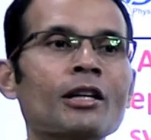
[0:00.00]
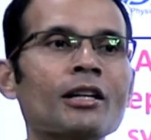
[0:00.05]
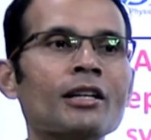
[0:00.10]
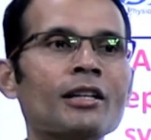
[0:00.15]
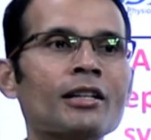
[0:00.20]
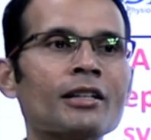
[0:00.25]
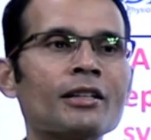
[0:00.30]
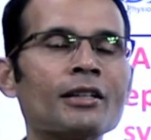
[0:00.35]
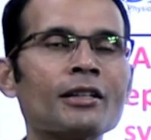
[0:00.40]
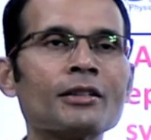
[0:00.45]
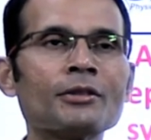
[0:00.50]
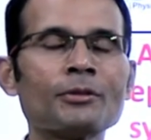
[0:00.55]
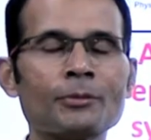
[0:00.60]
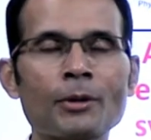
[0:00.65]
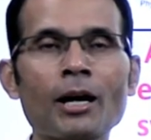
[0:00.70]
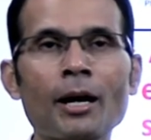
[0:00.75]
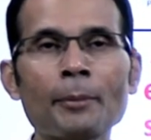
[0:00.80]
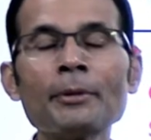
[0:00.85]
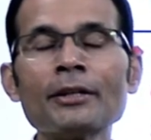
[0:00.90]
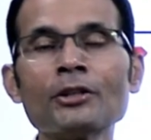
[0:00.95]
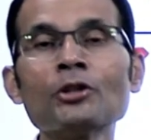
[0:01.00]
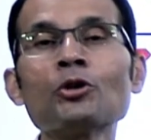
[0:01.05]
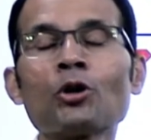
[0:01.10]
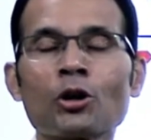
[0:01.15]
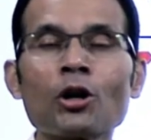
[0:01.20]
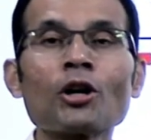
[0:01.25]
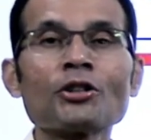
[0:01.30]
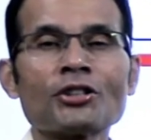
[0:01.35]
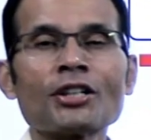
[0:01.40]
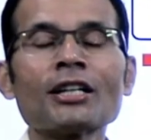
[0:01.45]

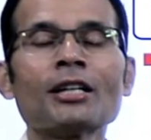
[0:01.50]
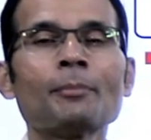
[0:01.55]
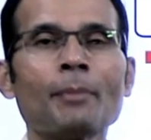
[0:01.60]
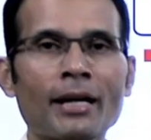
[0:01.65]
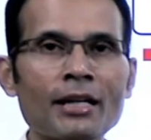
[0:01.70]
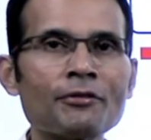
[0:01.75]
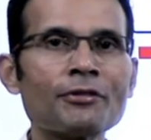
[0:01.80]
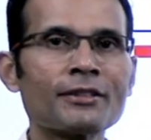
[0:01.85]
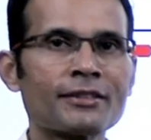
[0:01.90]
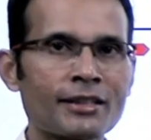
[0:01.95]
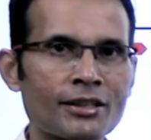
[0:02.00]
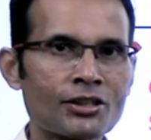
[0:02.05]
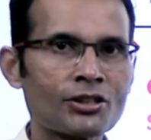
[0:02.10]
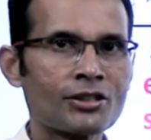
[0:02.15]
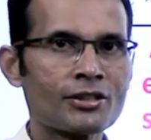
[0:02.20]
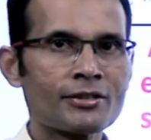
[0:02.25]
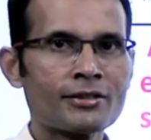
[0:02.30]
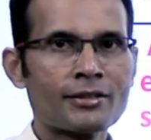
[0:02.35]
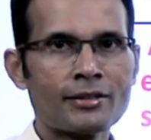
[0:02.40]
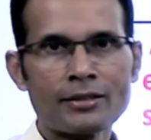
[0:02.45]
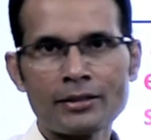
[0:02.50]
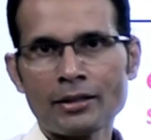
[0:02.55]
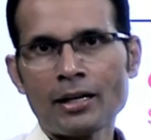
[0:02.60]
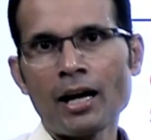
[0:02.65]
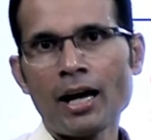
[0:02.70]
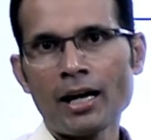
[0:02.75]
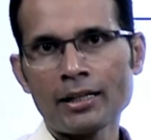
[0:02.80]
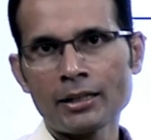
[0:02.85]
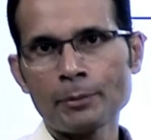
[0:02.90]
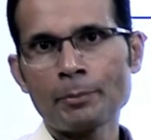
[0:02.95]
neurological manifestations
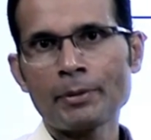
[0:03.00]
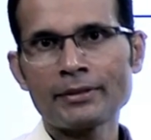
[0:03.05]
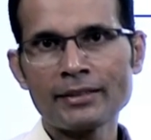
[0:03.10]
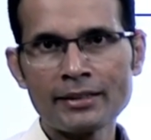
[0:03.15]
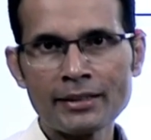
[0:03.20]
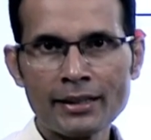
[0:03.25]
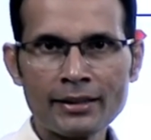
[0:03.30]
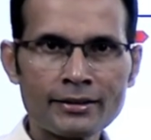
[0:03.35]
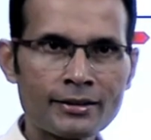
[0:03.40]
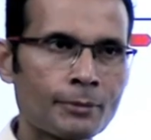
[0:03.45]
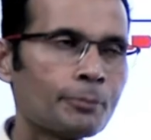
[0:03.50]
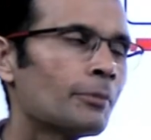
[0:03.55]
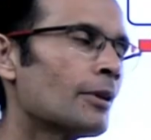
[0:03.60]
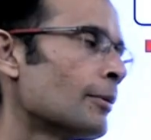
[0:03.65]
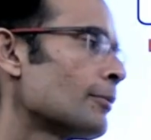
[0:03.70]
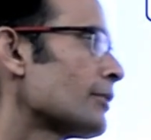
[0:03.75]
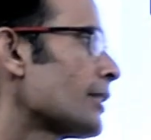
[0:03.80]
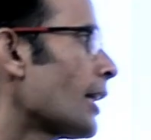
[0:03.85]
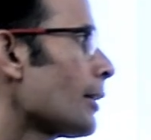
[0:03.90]
are the presenting symptoms.